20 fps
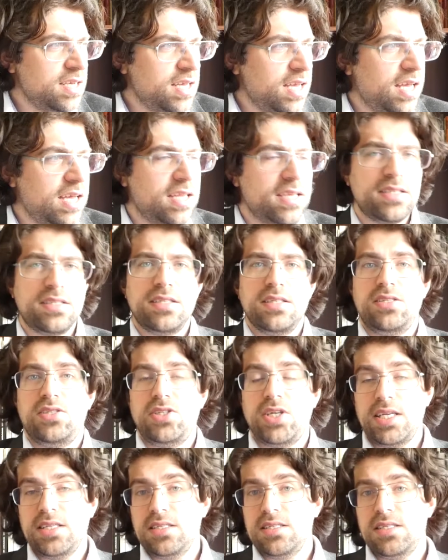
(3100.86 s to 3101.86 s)
and
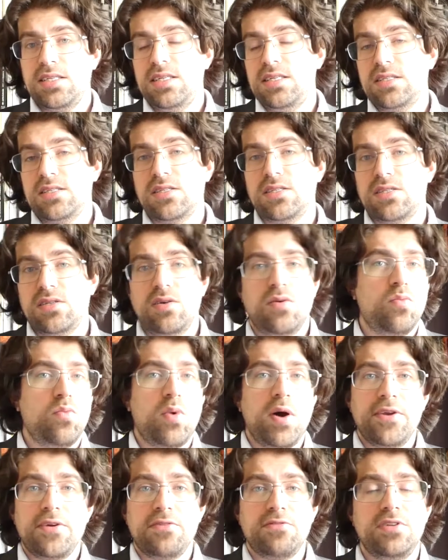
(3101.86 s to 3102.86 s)
jet is
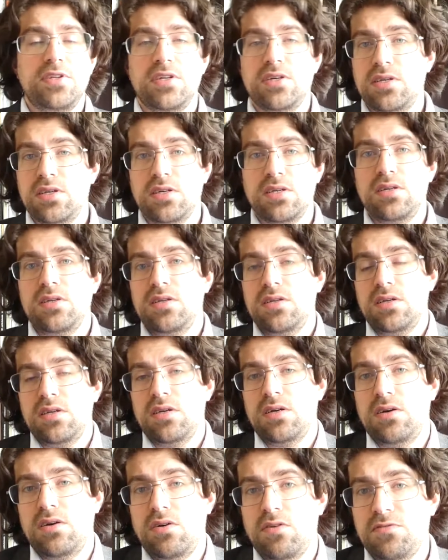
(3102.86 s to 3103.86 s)
one of the
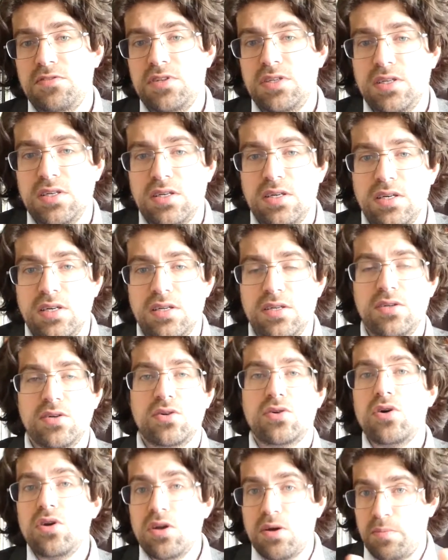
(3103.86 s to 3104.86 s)

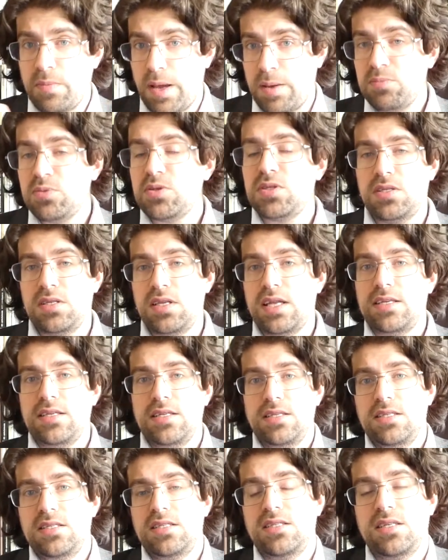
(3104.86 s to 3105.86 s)
color maps that
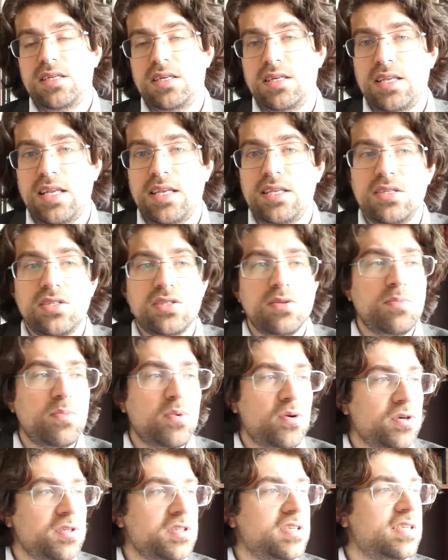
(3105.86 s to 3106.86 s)
is
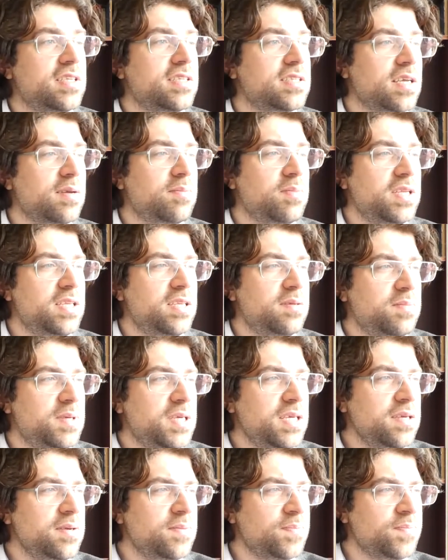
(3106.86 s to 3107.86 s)
supported in DB.